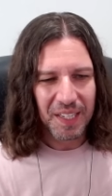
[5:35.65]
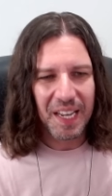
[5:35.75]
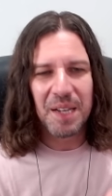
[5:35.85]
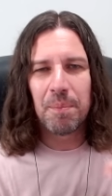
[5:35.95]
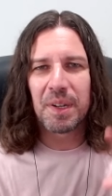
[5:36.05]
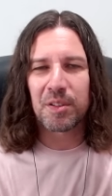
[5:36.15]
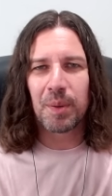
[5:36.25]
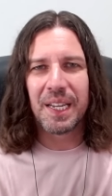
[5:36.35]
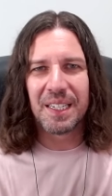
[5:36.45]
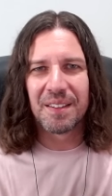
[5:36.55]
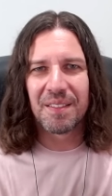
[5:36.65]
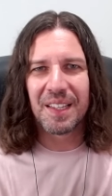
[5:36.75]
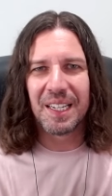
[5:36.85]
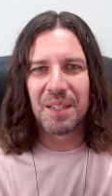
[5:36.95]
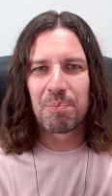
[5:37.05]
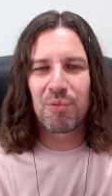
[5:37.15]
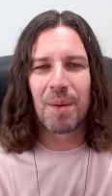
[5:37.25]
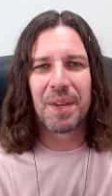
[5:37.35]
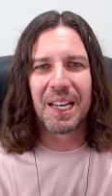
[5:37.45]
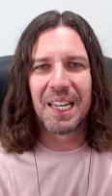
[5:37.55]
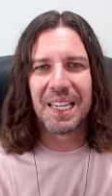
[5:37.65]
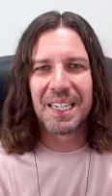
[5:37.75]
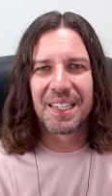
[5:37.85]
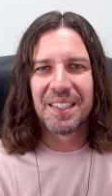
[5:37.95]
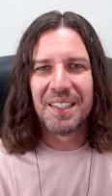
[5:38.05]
in between the Premier League